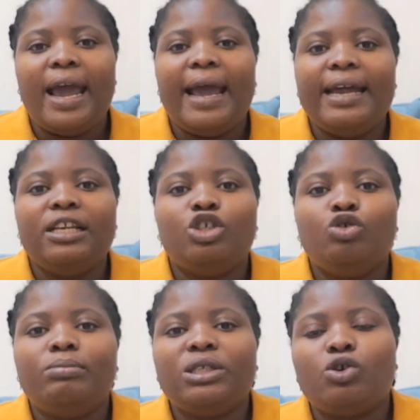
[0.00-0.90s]
And
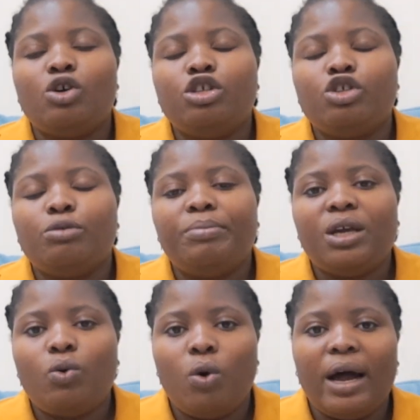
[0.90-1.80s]
you must also
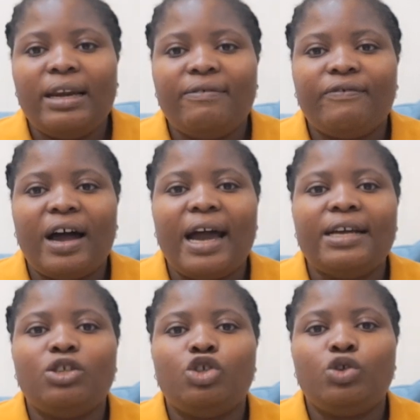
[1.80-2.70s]
be
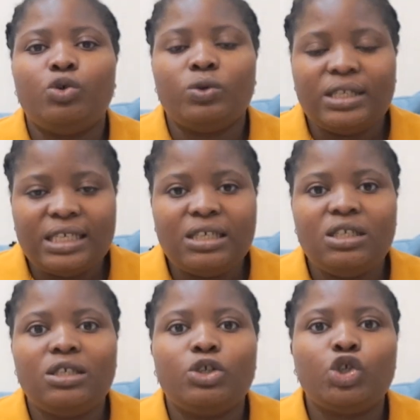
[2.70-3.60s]
qualified to
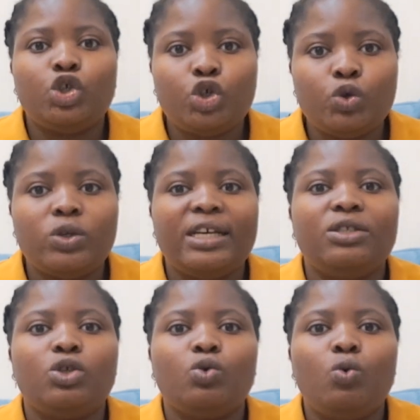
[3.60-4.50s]
teach
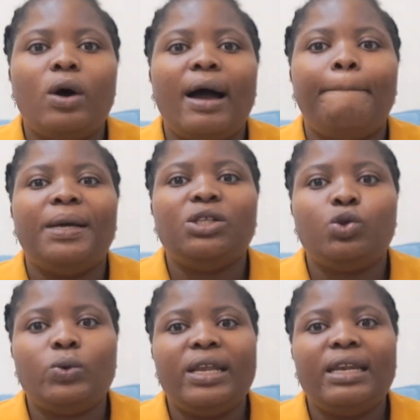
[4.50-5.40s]
students who are
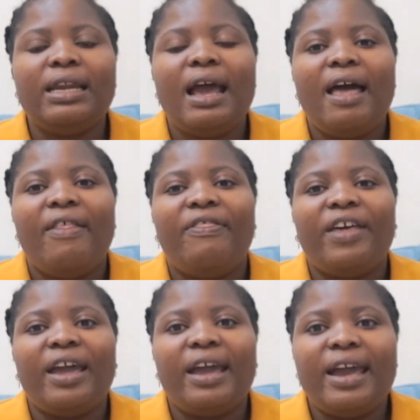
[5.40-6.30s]
between
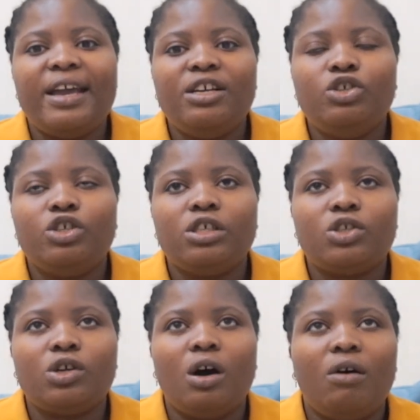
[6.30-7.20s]
the
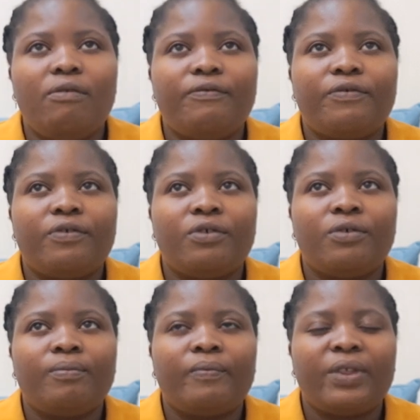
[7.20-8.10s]
ages of
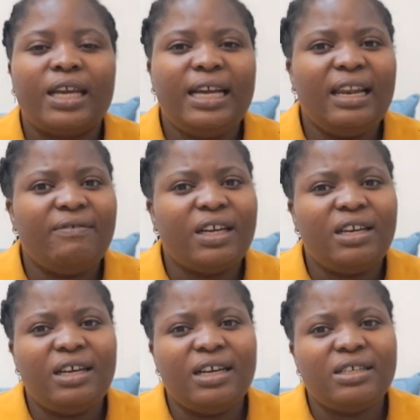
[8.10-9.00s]

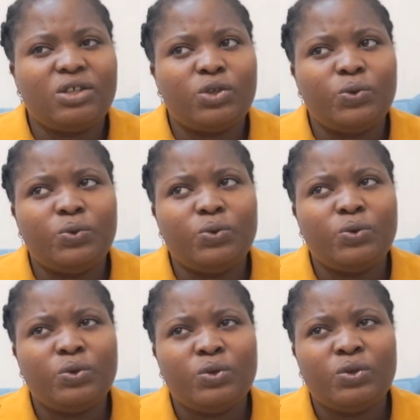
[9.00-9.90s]
11 years
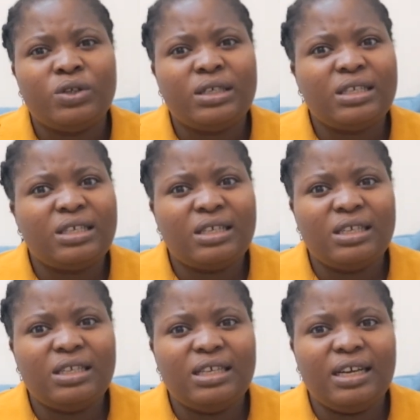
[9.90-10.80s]
to
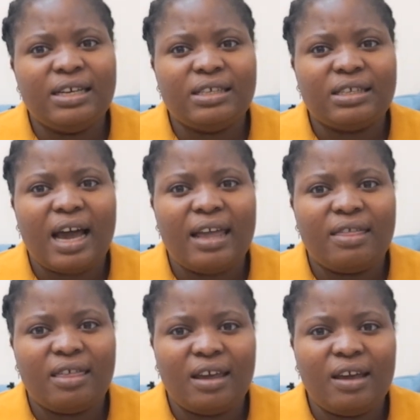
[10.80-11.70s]
16 years, I
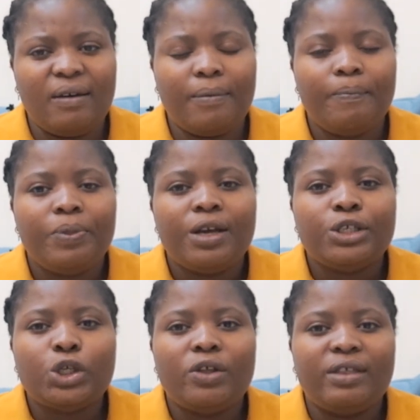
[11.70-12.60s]
think.
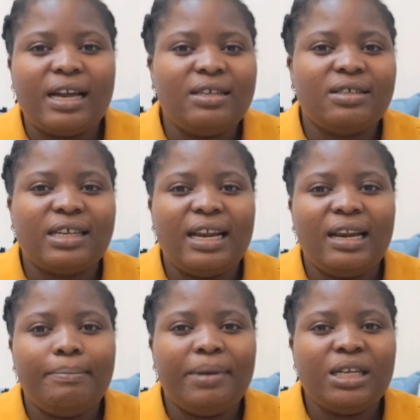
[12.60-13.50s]
So that is
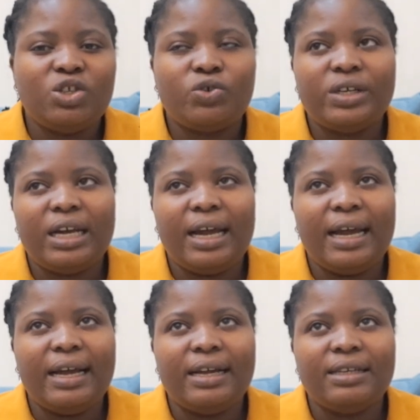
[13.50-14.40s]
elementary
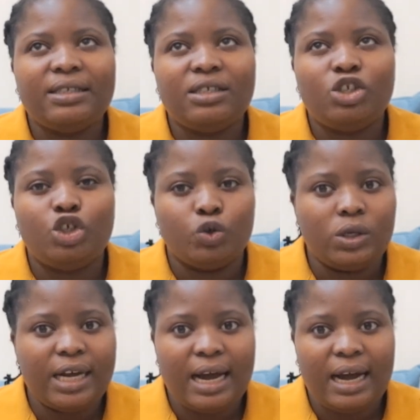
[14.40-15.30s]
and
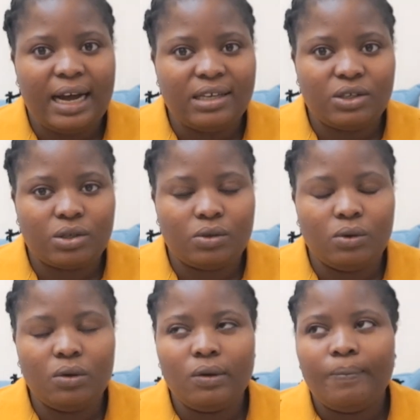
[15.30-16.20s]
junior high
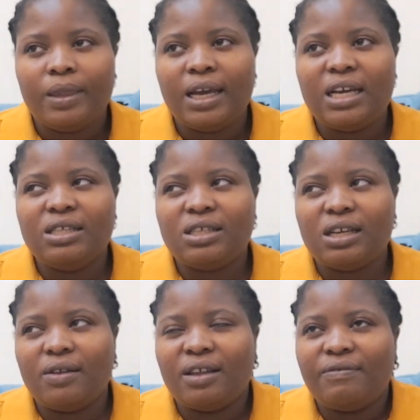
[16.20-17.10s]
school. In
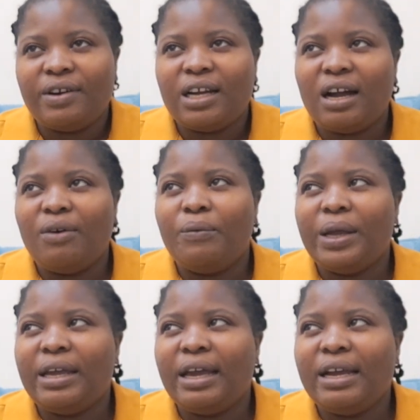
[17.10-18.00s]
South Africa,
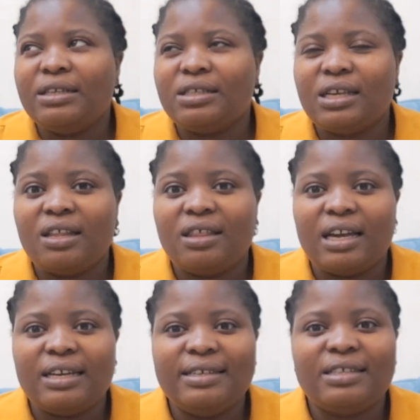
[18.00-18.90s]
we can say
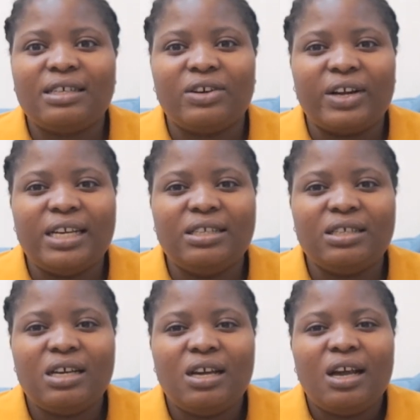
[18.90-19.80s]
that is grade,
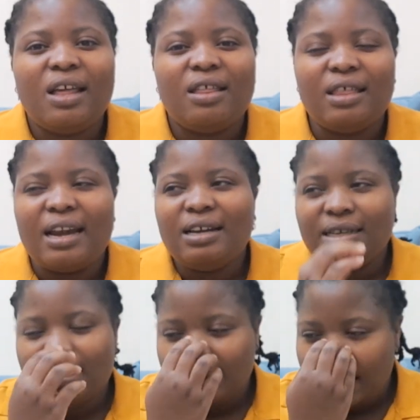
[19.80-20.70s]
that
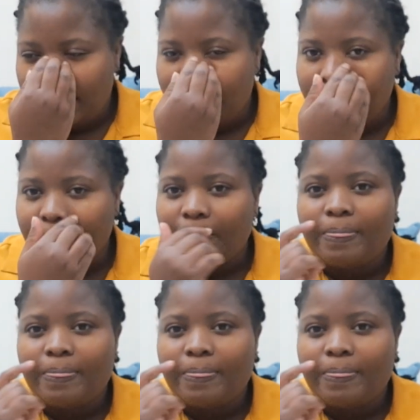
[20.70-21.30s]
is a